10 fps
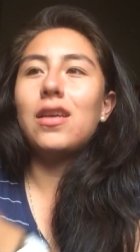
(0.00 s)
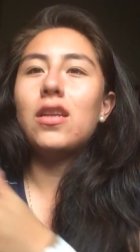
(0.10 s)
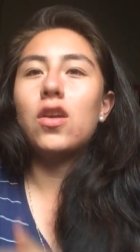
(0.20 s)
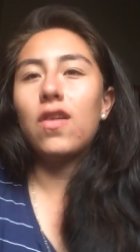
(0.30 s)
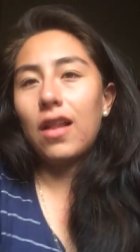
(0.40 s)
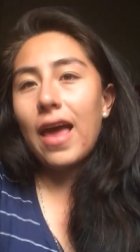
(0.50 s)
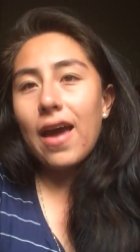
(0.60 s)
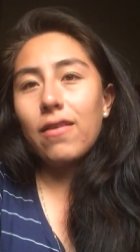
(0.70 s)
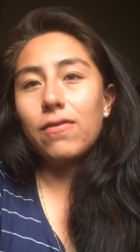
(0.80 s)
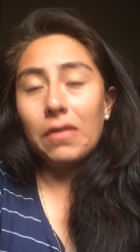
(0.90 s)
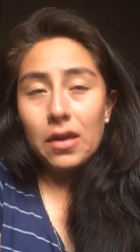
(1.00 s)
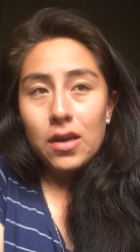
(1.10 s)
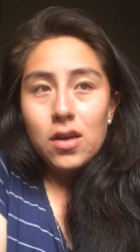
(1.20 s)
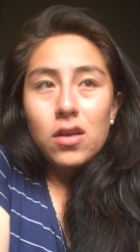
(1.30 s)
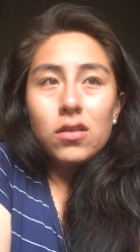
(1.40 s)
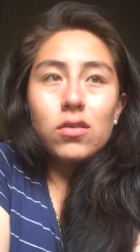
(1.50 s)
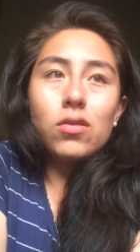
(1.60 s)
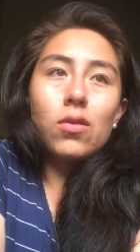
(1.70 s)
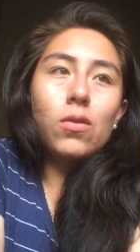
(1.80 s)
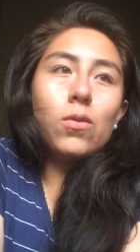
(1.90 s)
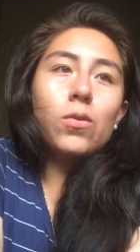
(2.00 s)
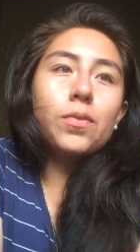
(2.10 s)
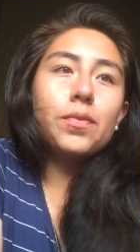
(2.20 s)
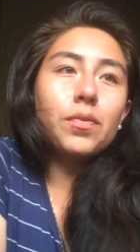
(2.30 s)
in your life so